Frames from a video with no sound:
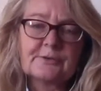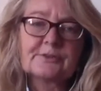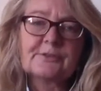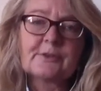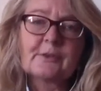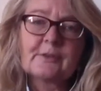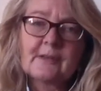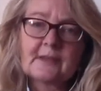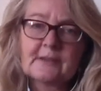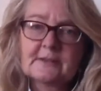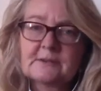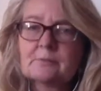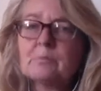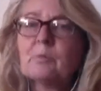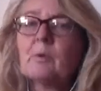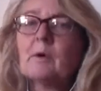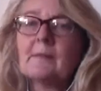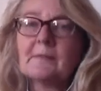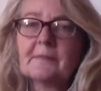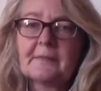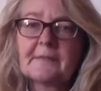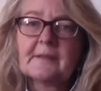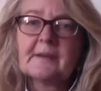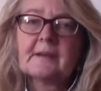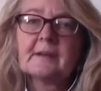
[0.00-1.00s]
So that's
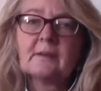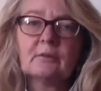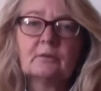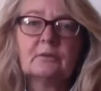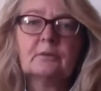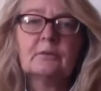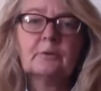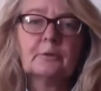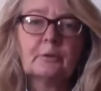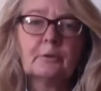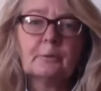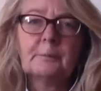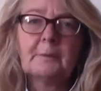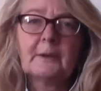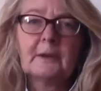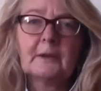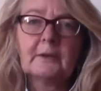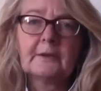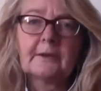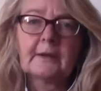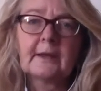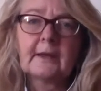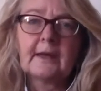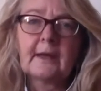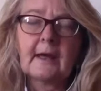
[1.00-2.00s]
one thing you'll be
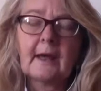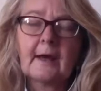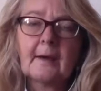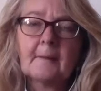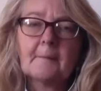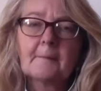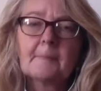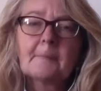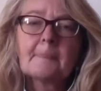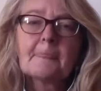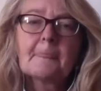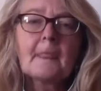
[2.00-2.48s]
looking at.